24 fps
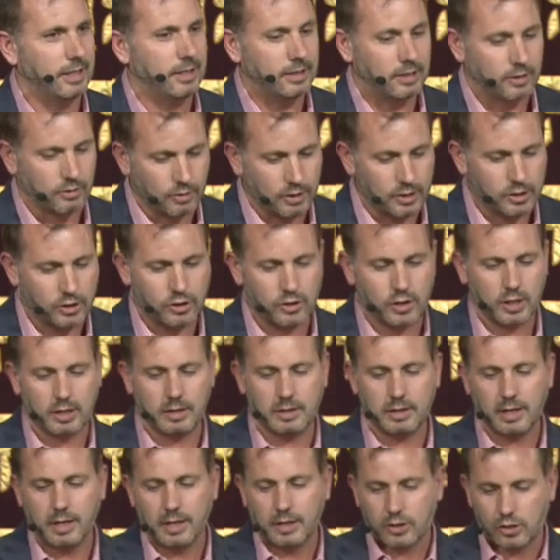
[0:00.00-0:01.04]

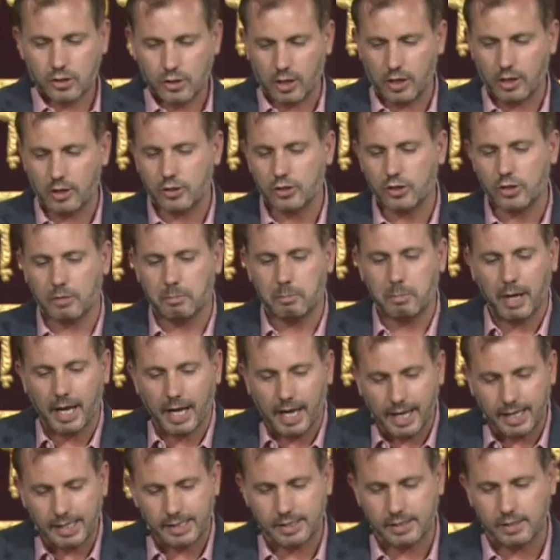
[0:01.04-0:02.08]
Christian church
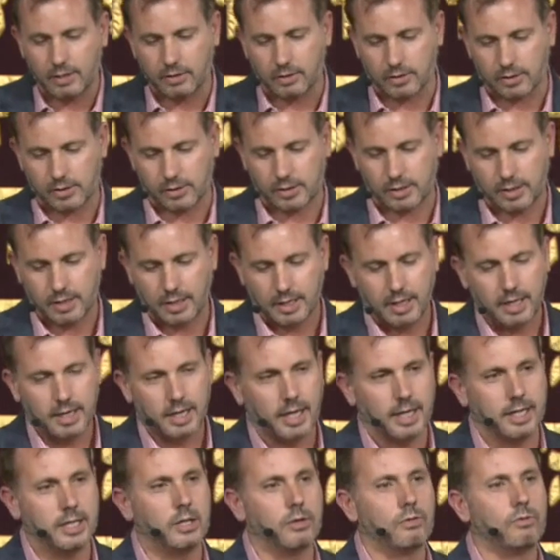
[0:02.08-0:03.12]
pastors,
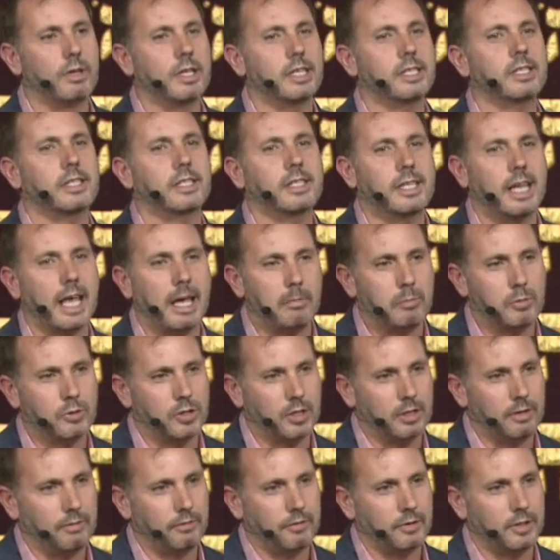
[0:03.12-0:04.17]
and the
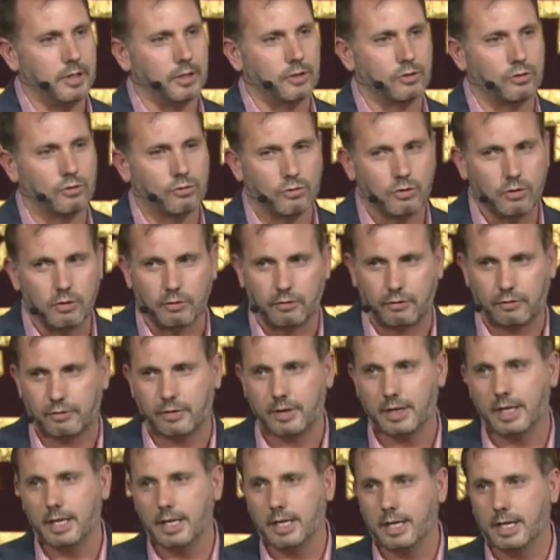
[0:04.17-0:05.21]
reception for the truth
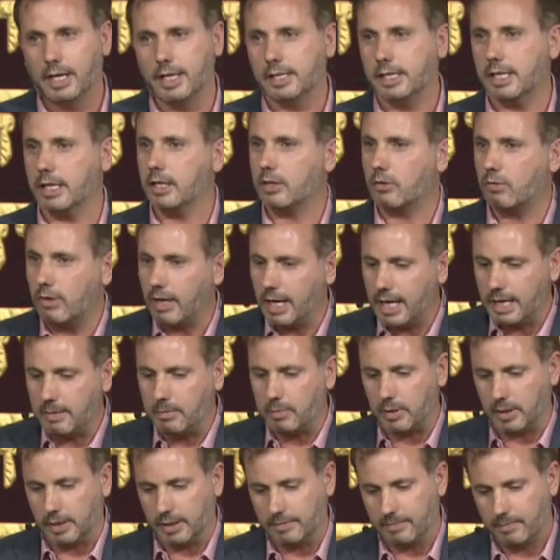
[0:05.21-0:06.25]
is
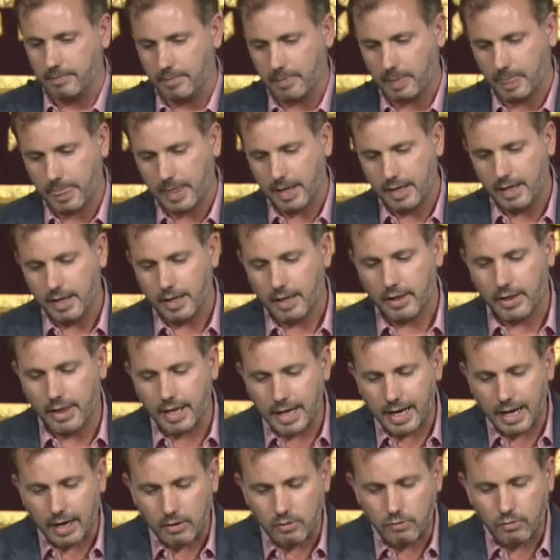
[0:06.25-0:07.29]
incredible.
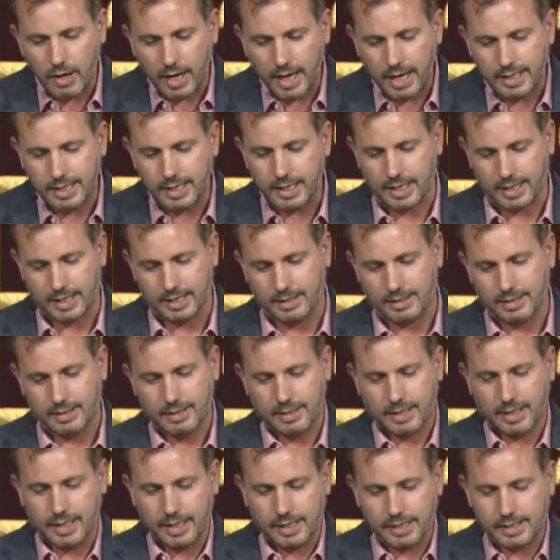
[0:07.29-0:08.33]
They are ready.
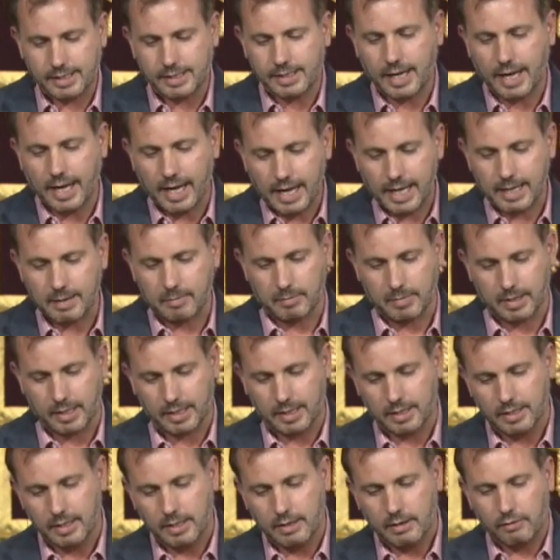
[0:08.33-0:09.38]
It is time
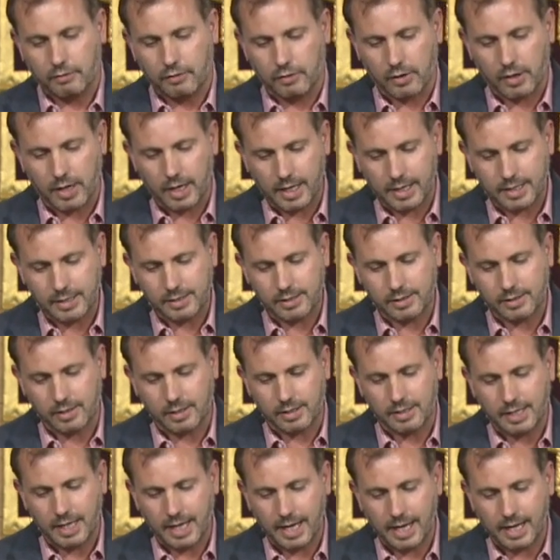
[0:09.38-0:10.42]
for us to
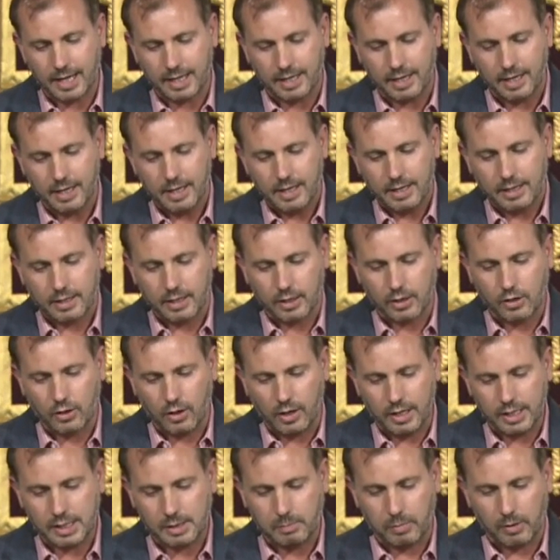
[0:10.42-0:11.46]
take the
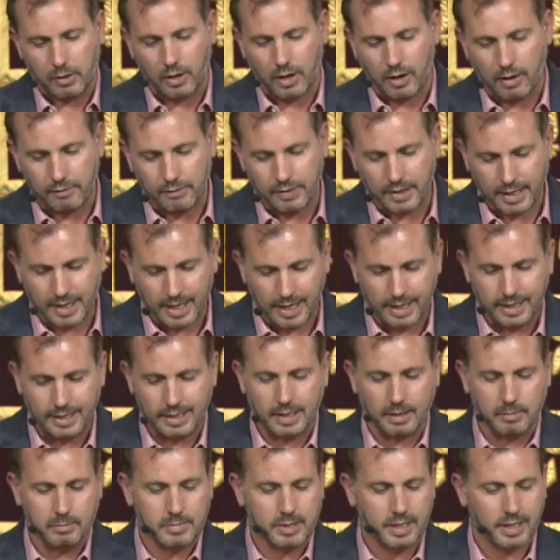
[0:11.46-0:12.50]
gospel of the
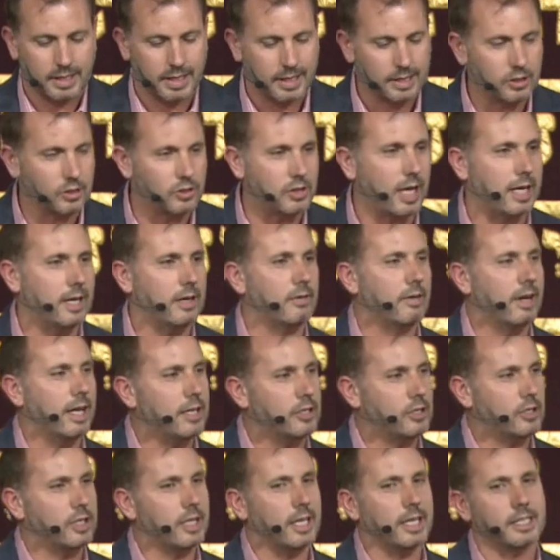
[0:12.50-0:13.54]
kingdom to this
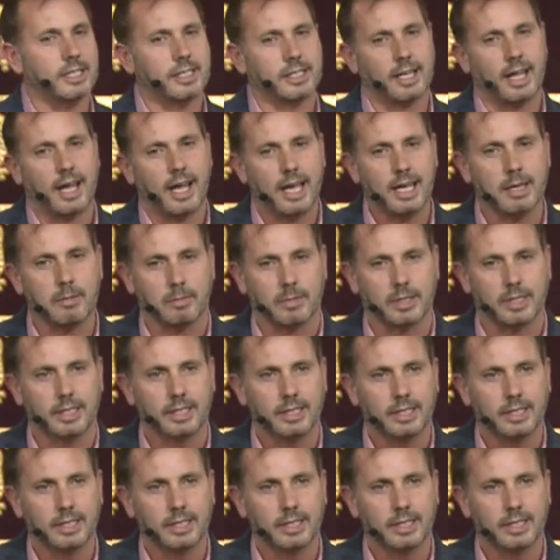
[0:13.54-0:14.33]
generation. It's time.